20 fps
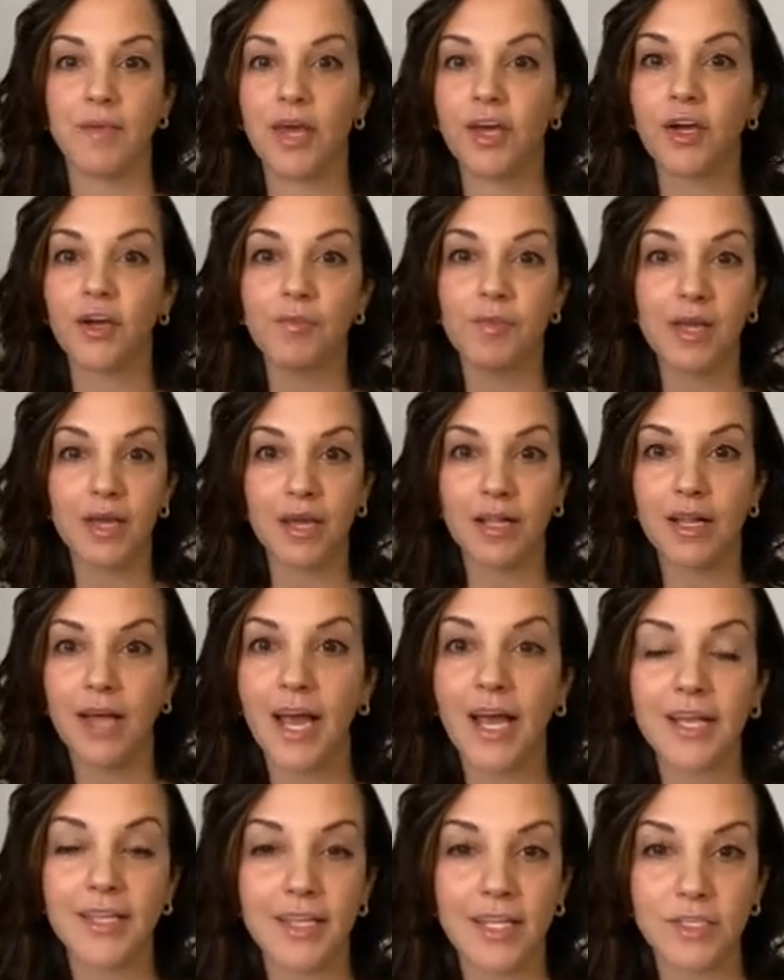It could be a
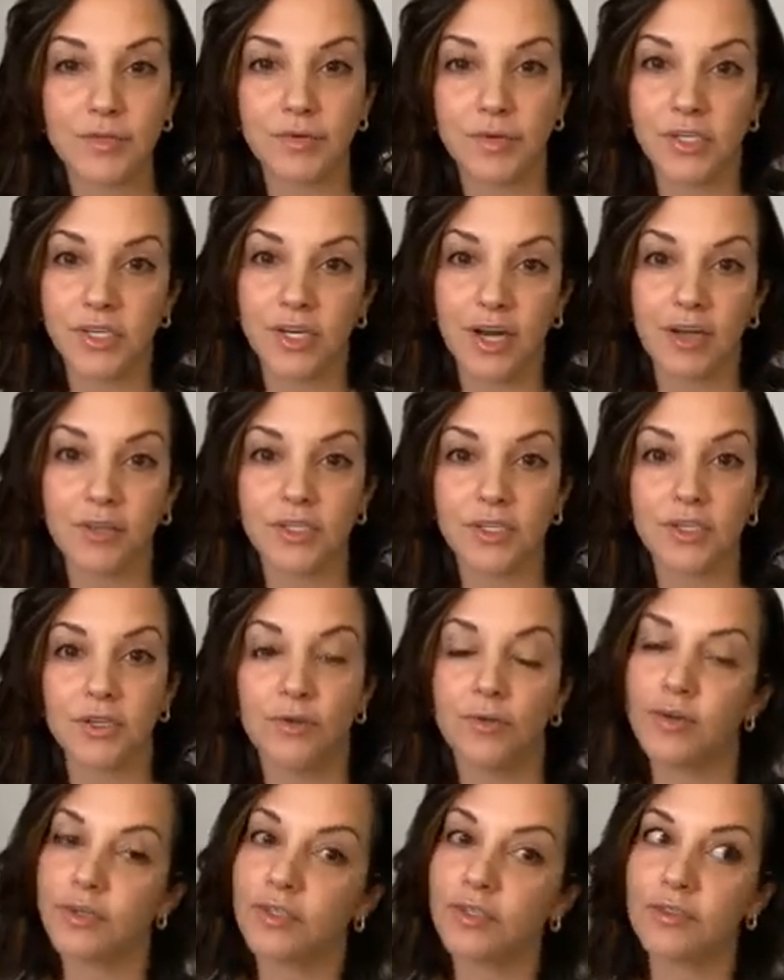client that's reaching out to
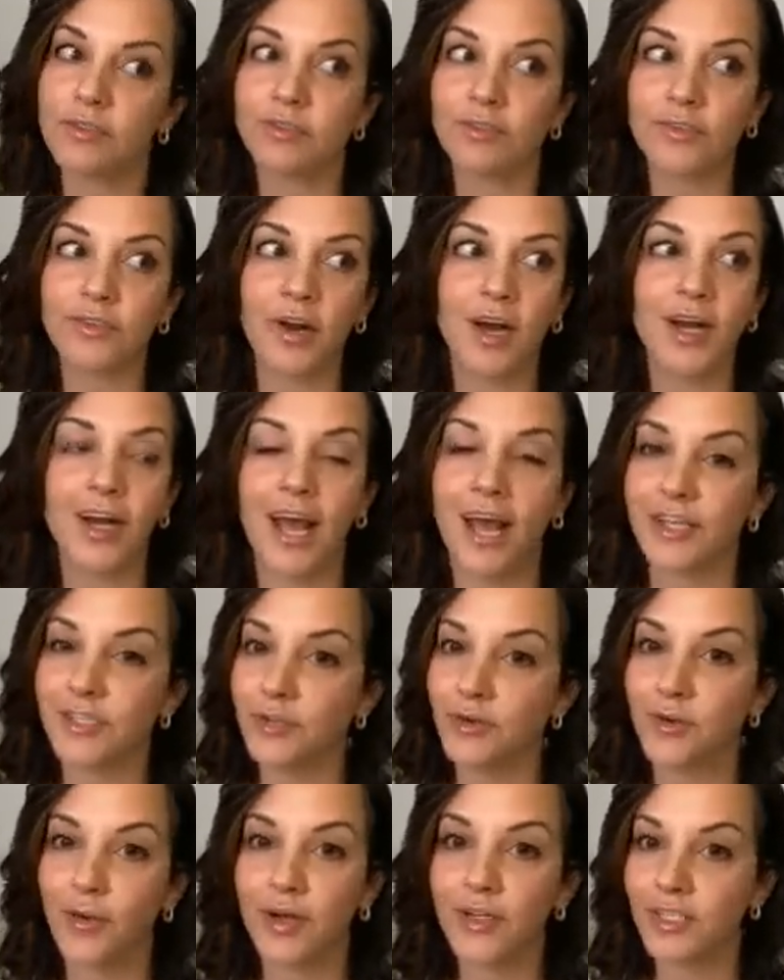you and trying to
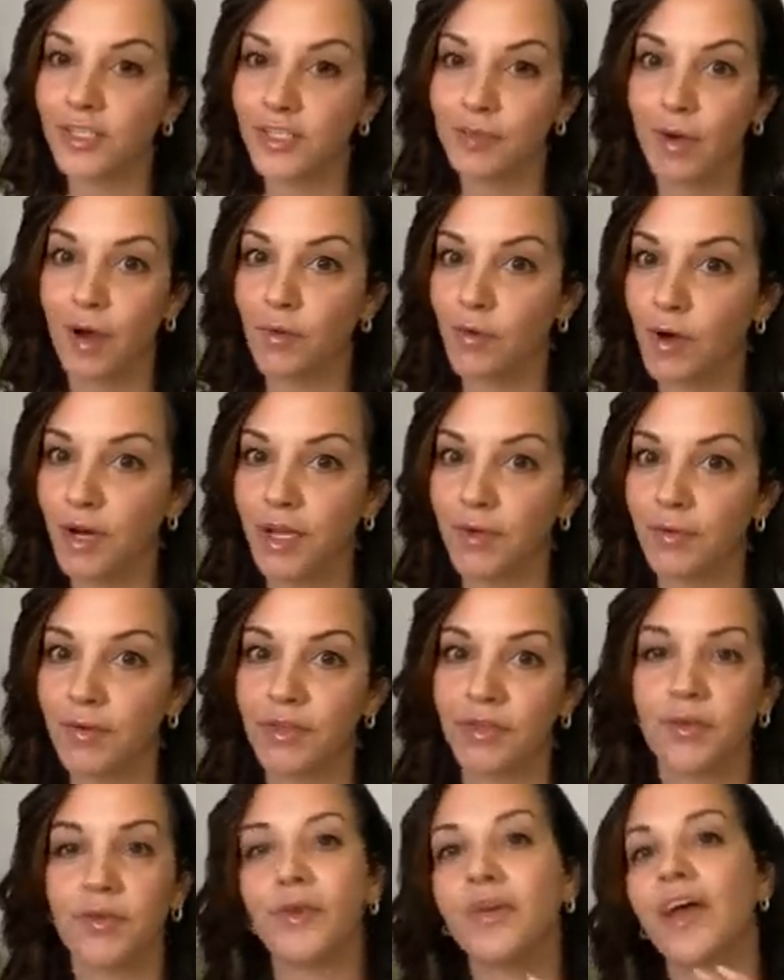ask you questions about working
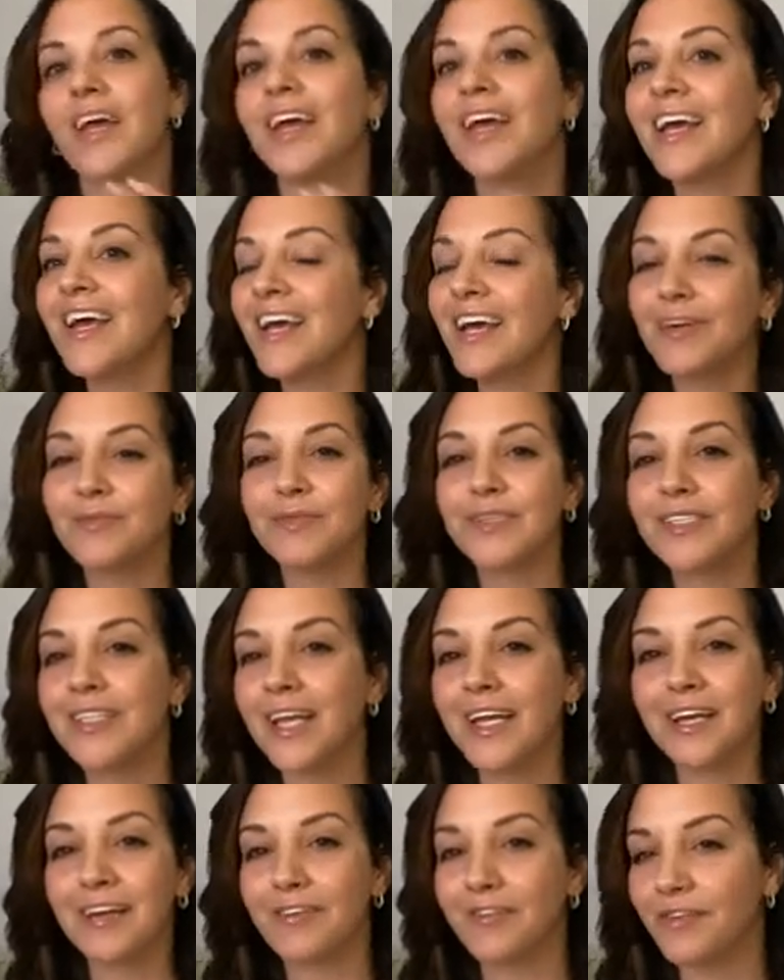with you, and you're like, I'm just
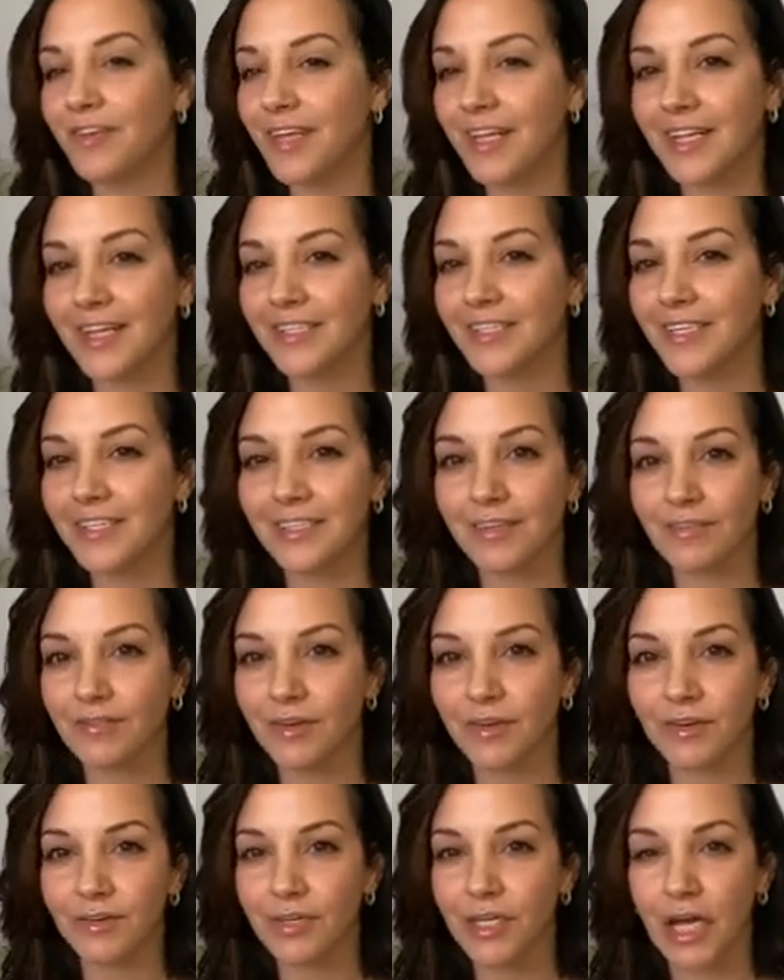getting a feeling this doesn't
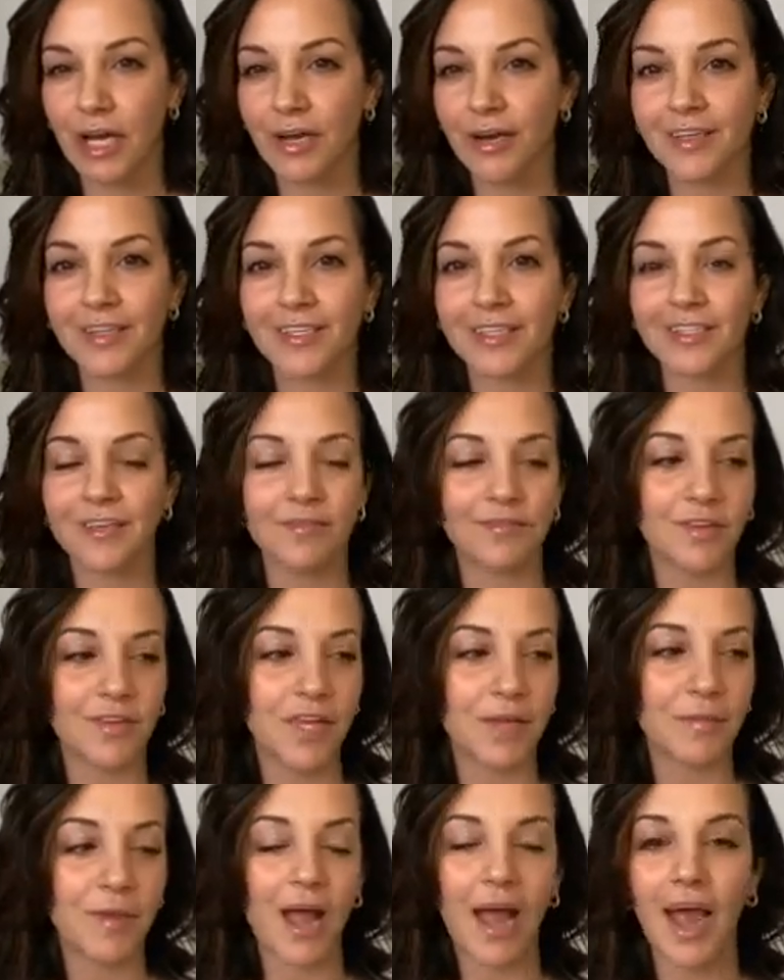feel good. It doesn't feel
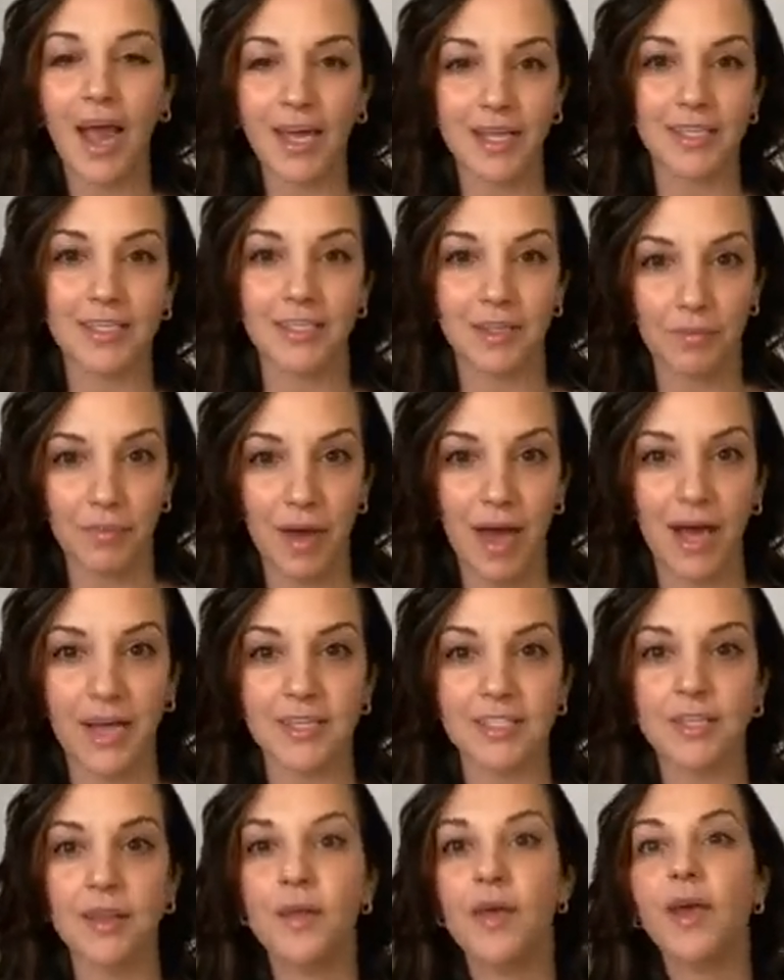like my highest and
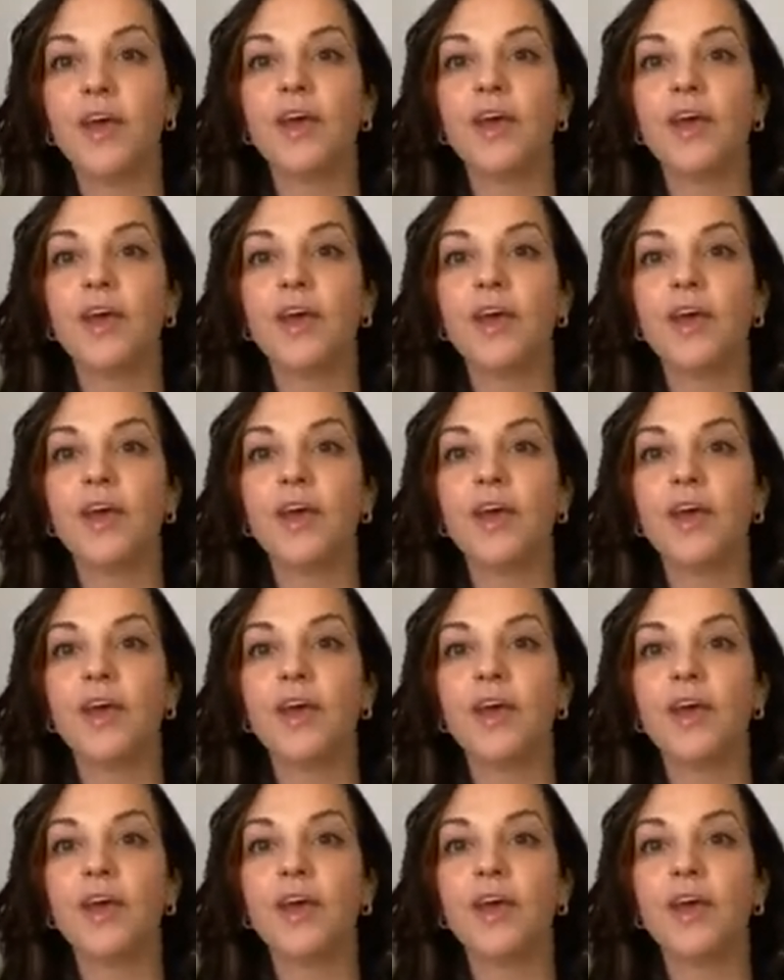best.